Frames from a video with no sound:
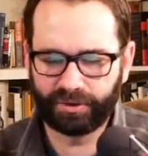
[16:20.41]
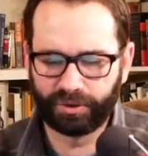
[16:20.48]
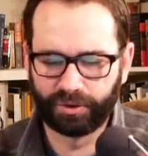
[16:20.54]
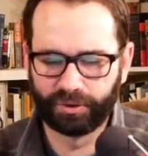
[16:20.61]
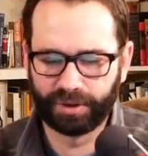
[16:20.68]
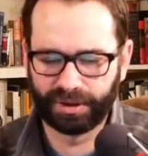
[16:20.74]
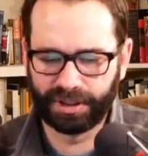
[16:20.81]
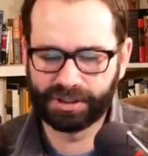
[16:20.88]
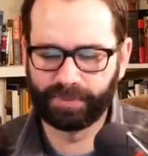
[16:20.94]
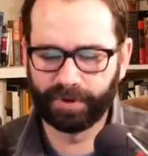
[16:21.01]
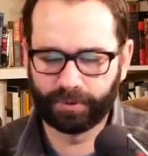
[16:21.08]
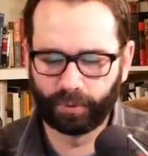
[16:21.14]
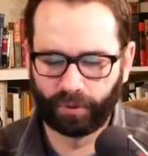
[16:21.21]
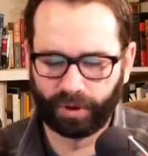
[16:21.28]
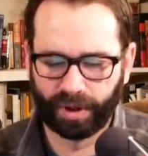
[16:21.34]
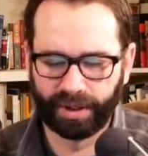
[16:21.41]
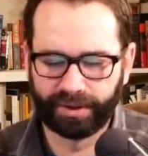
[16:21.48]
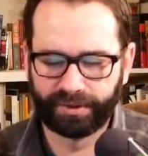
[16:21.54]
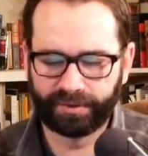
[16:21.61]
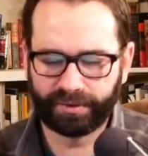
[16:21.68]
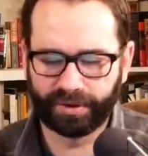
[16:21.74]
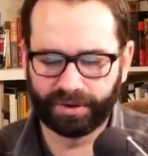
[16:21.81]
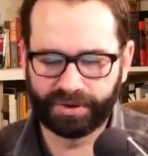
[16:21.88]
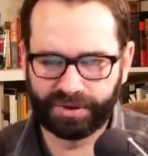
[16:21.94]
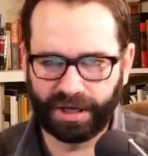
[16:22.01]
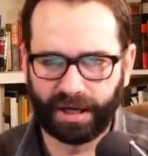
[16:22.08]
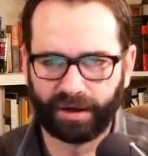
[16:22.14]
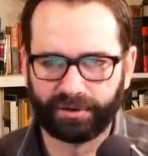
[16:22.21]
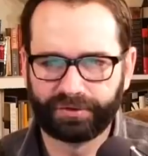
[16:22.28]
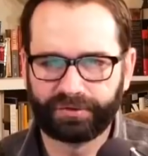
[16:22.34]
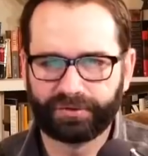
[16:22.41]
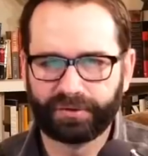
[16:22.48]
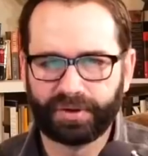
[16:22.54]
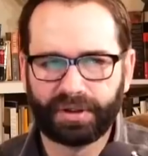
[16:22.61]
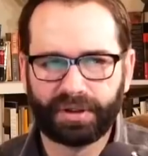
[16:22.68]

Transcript: who Elizabeth Warren herself